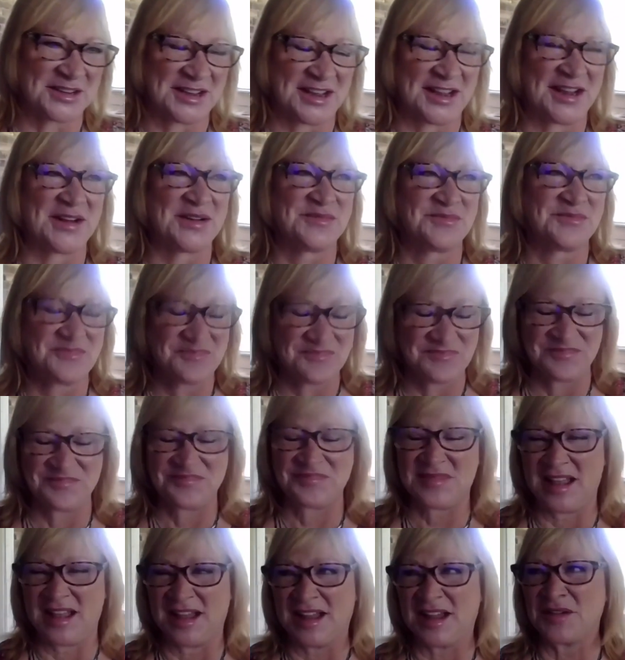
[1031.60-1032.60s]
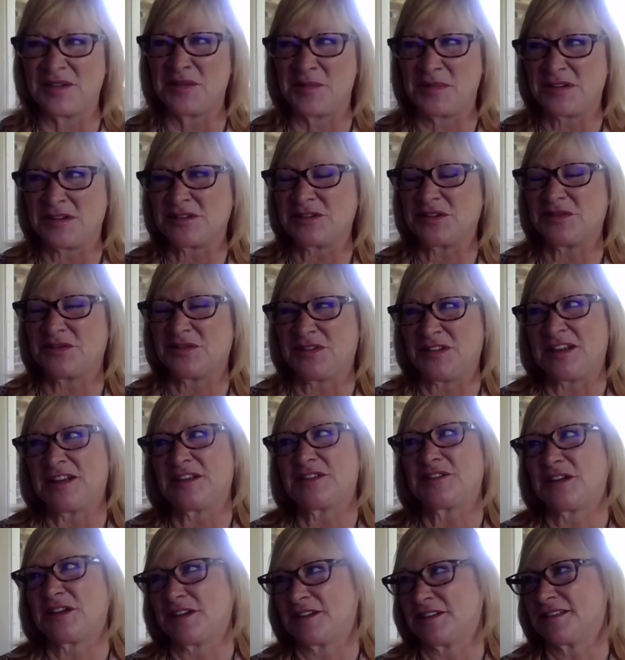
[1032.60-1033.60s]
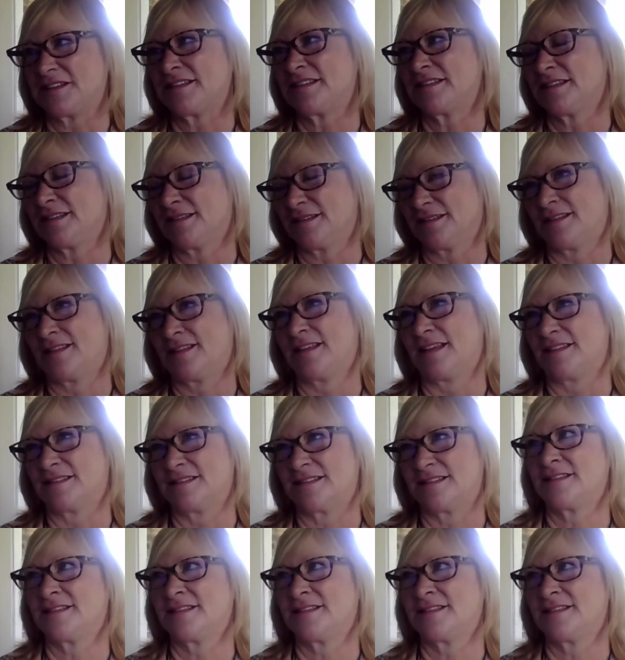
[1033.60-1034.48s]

yeah, I have a bunch of VHS. That's